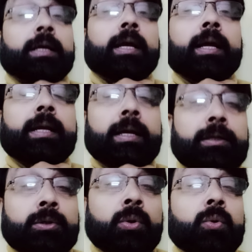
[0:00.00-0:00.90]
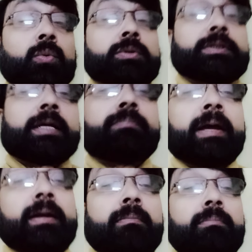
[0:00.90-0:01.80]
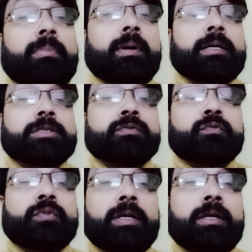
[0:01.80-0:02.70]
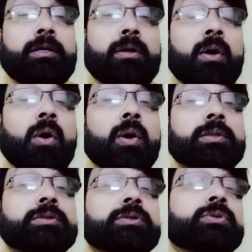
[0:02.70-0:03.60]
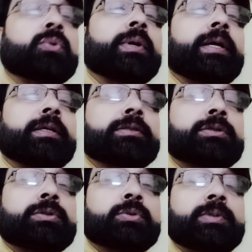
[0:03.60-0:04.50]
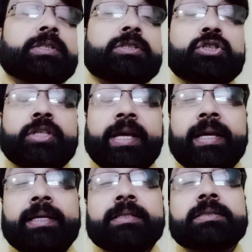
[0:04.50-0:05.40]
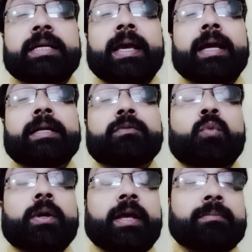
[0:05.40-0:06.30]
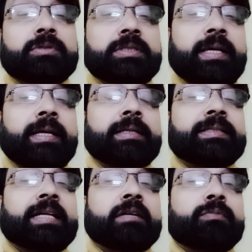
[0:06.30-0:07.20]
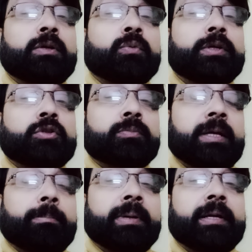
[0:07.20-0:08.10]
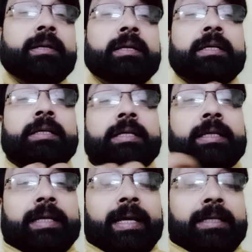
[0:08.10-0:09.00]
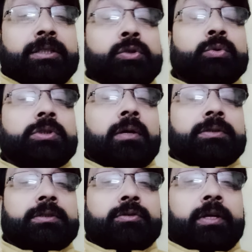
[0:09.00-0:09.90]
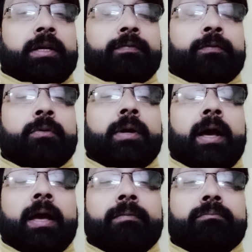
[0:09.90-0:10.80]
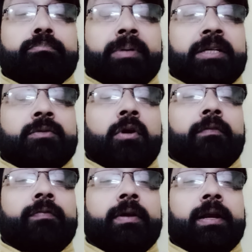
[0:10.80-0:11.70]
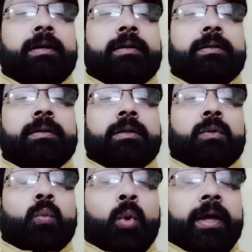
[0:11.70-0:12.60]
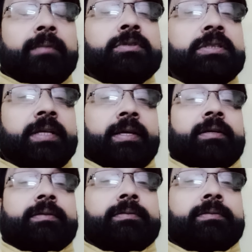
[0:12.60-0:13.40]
And I know that my numbers will not going to be changed, and what I am saying that will going to be happen in 2024. I am bit confident what I am saying.